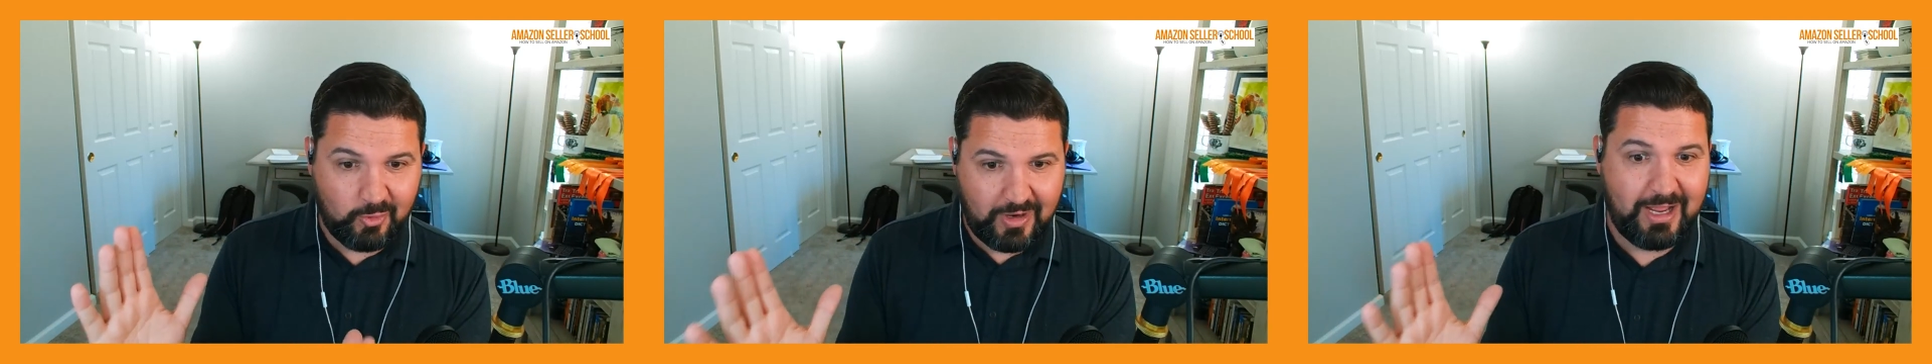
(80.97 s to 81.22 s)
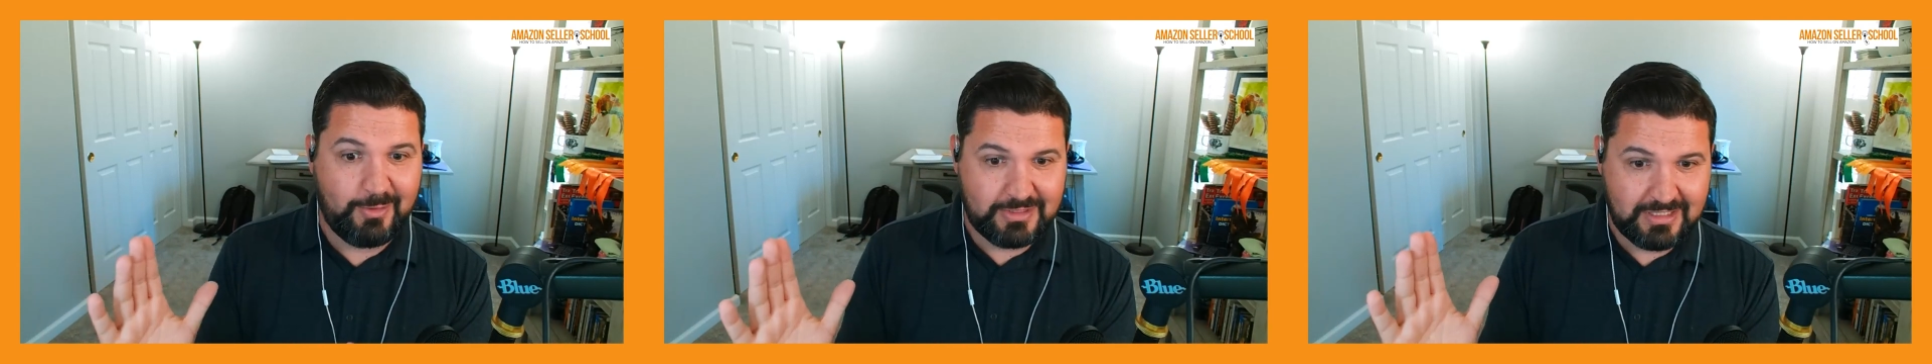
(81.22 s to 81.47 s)

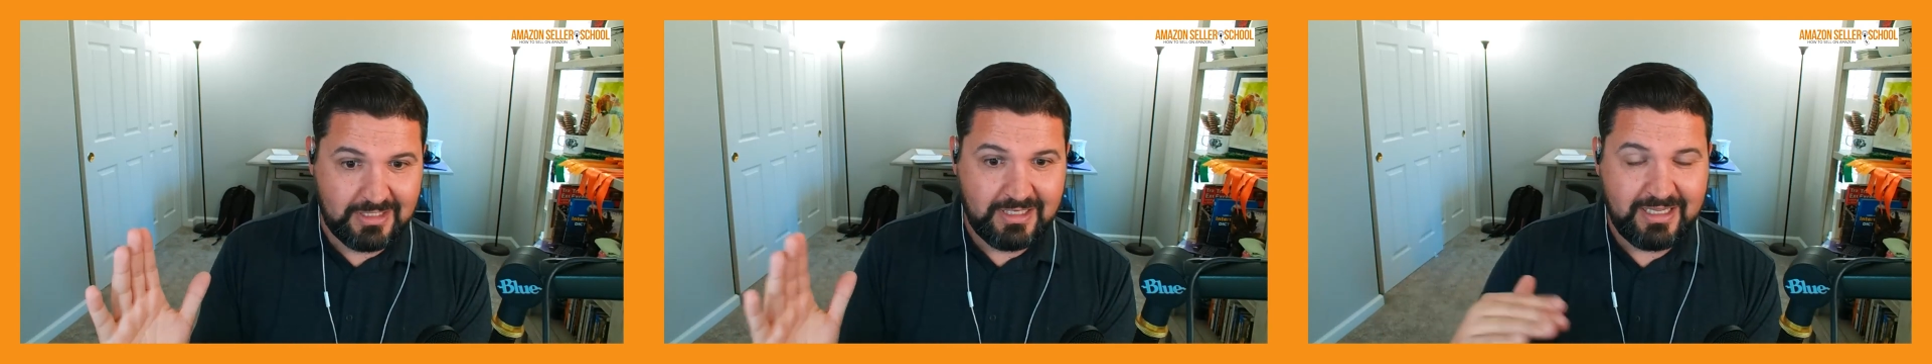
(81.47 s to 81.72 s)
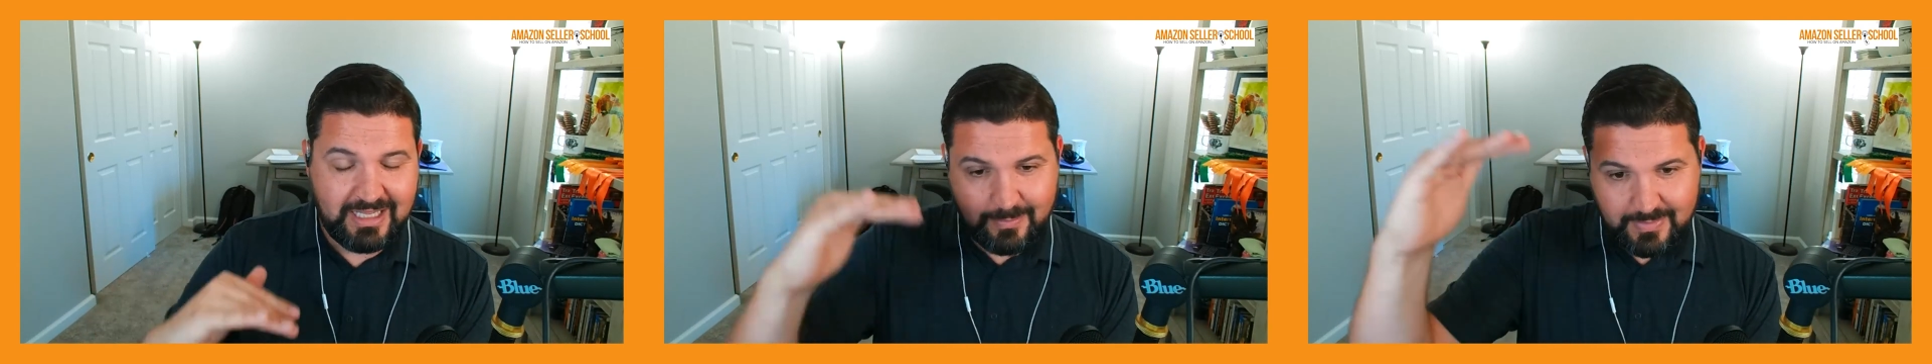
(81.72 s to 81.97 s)
ground
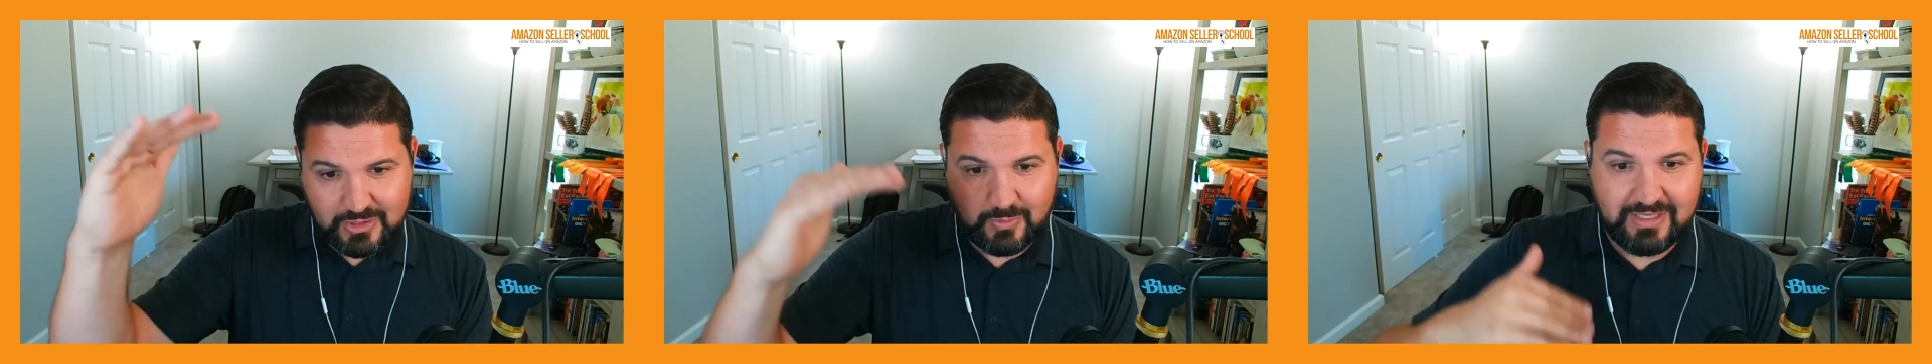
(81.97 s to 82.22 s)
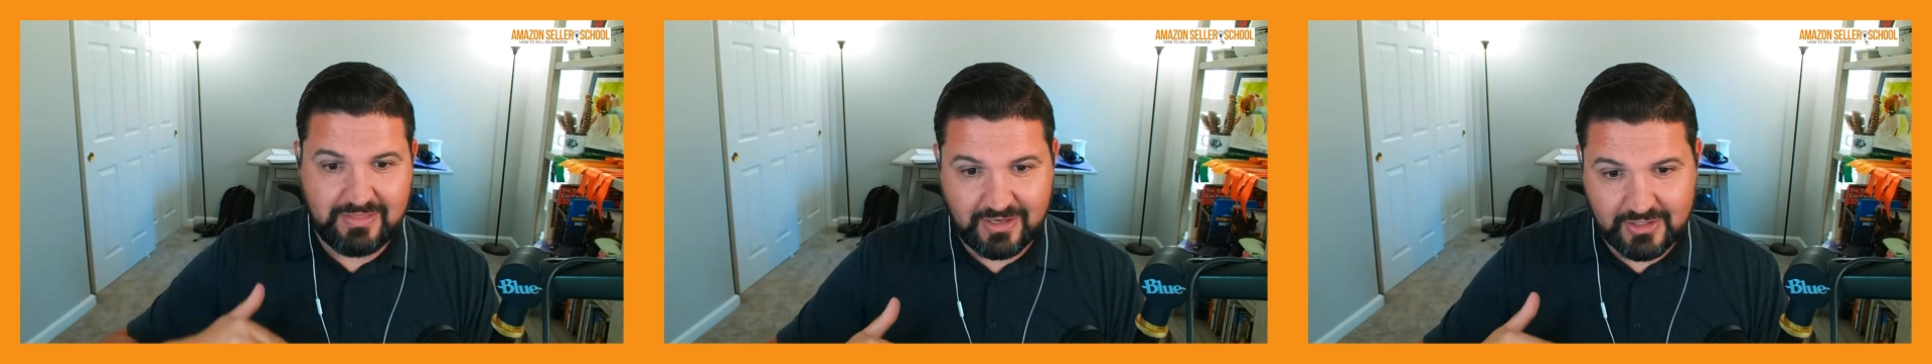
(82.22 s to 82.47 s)
in
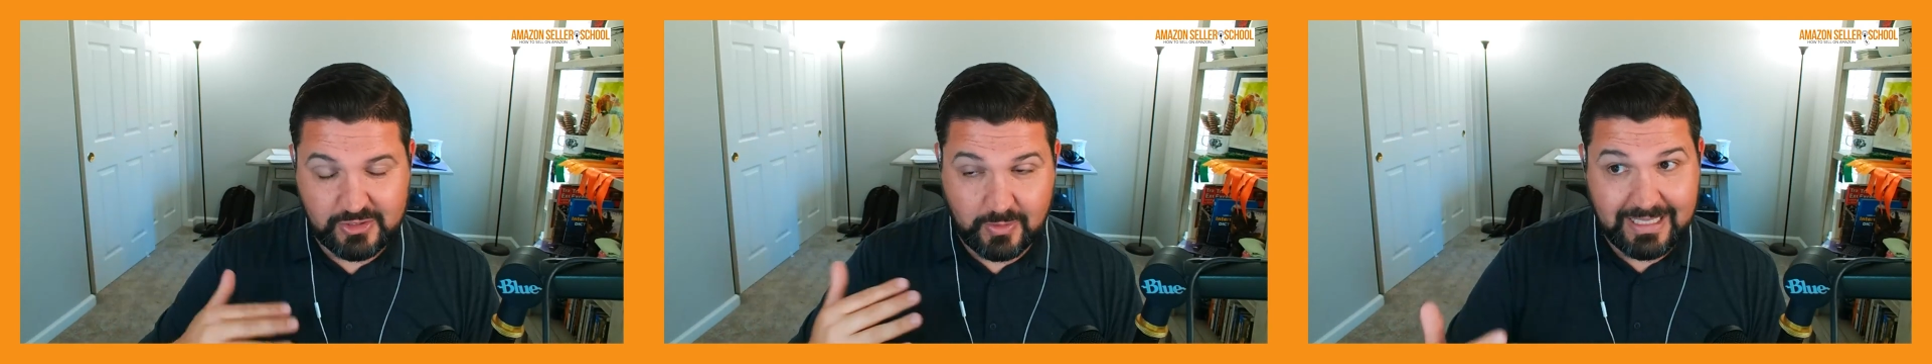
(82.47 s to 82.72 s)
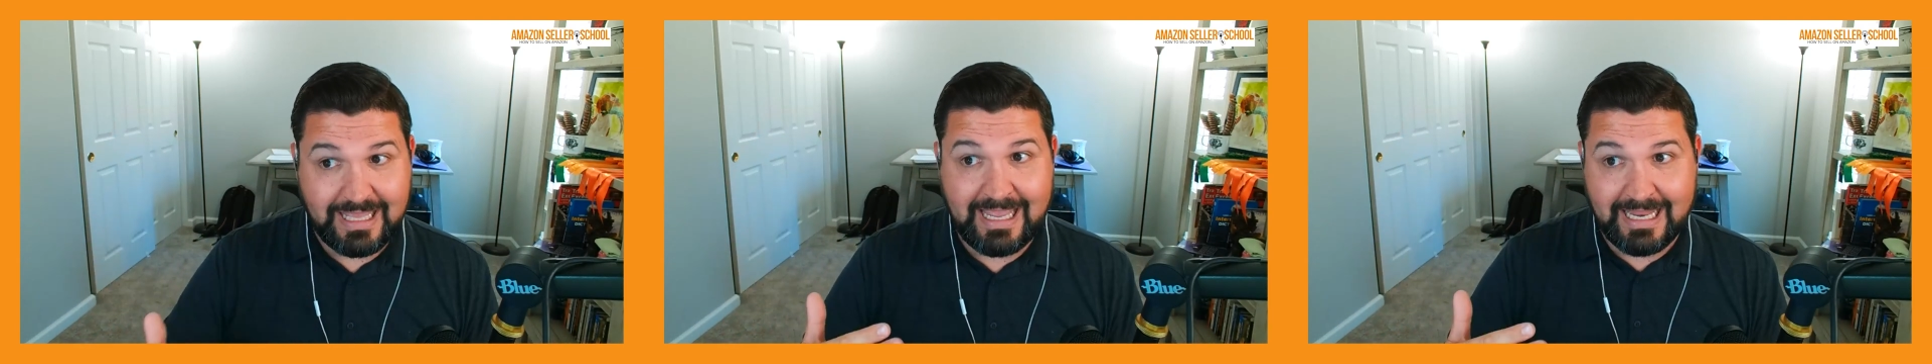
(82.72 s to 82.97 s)
between there so
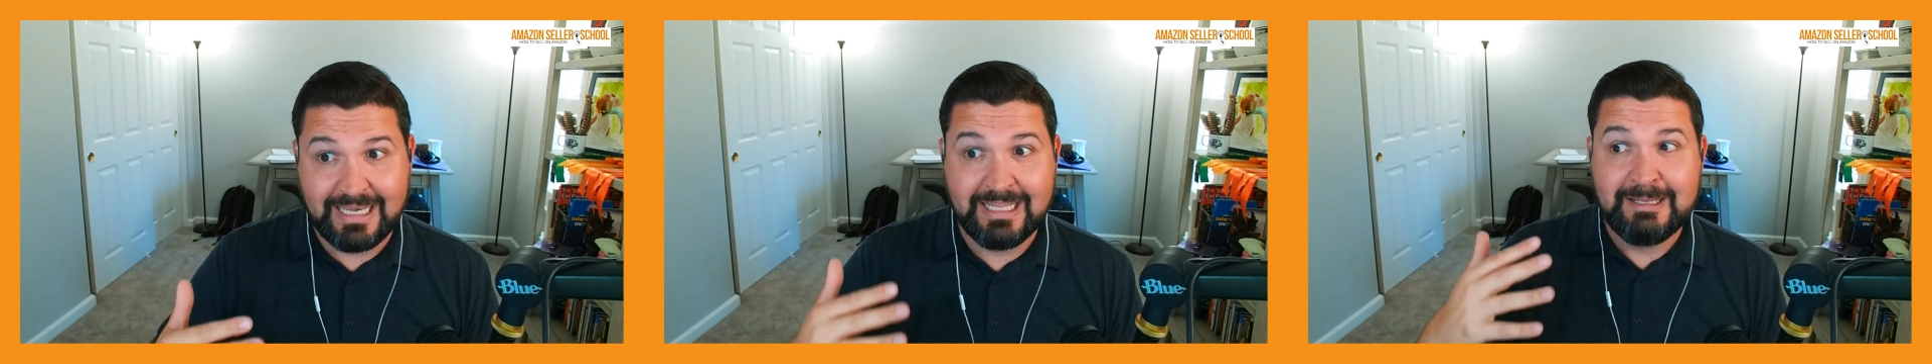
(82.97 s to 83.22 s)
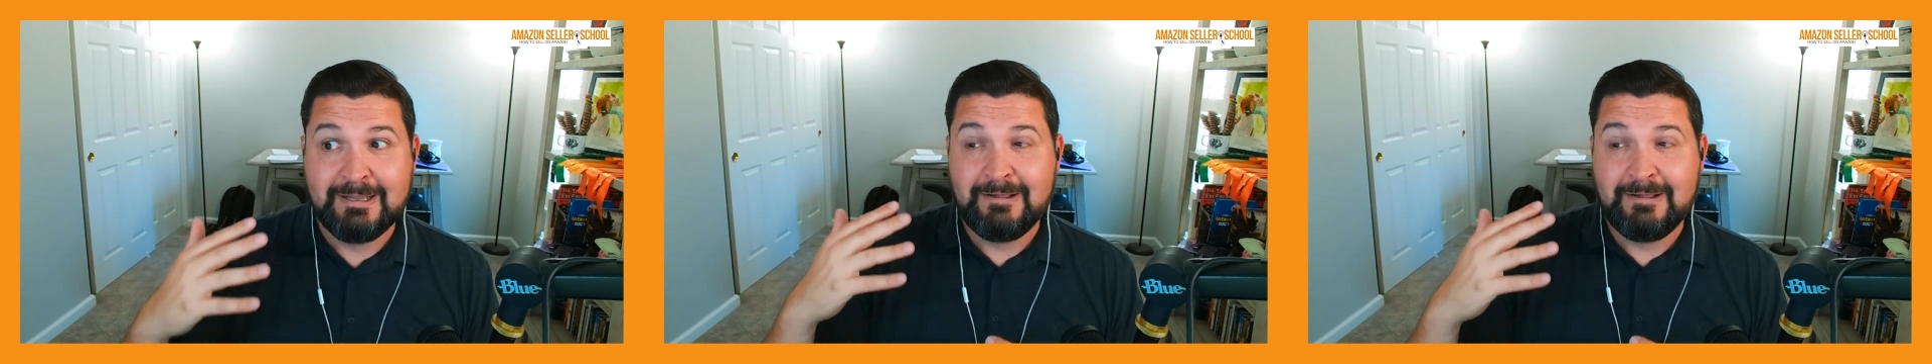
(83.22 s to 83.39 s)
again